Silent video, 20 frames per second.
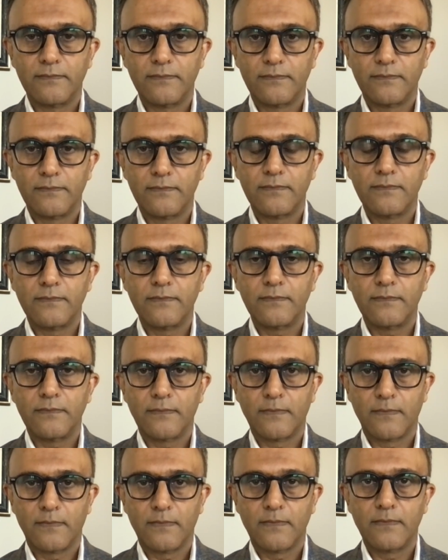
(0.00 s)

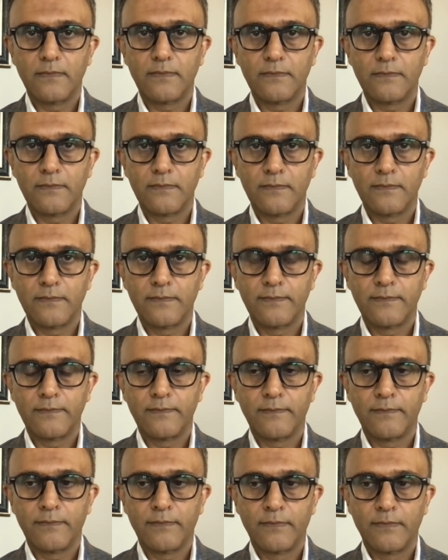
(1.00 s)

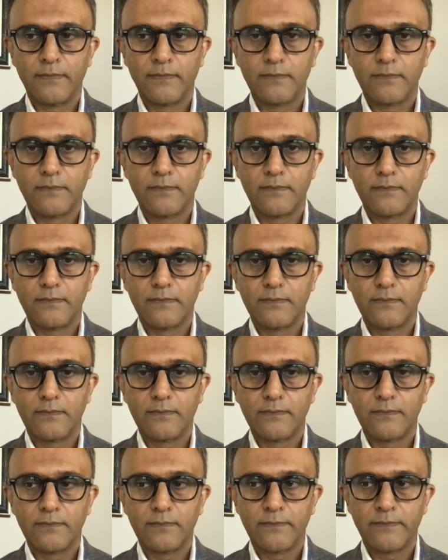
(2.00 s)

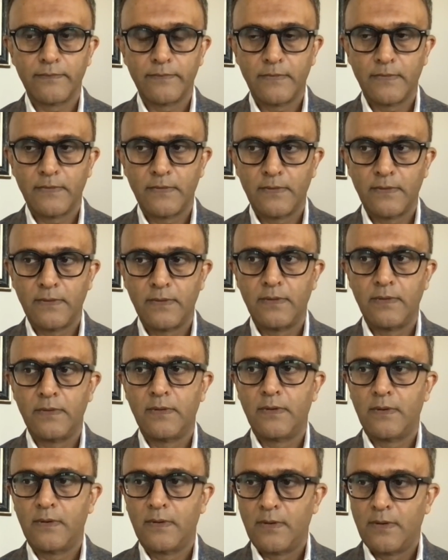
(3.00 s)

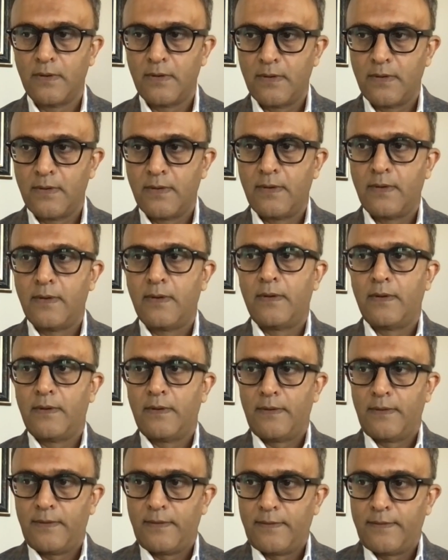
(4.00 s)

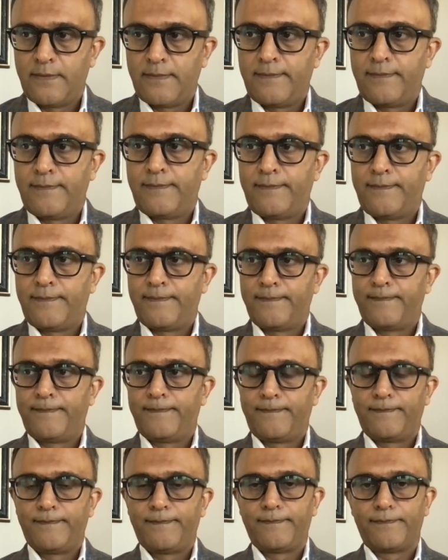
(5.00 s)

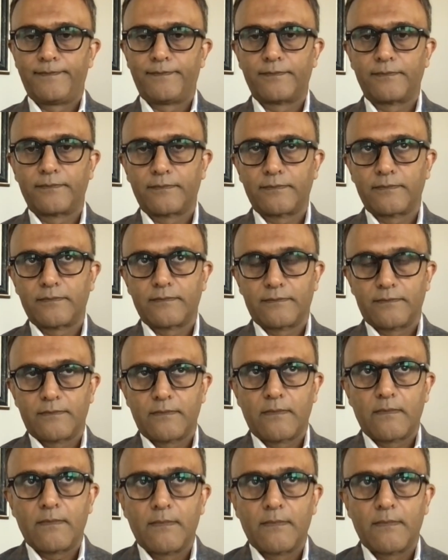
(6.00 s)
[no speech]